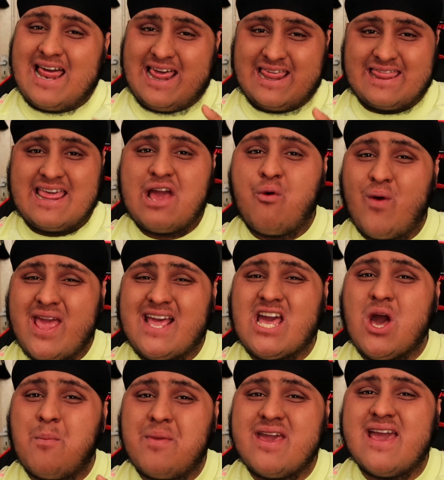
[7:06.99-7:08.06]
then we
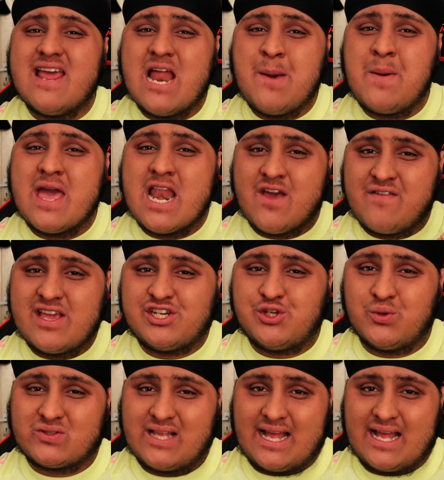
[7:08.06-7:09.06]
could be in a bit of issues,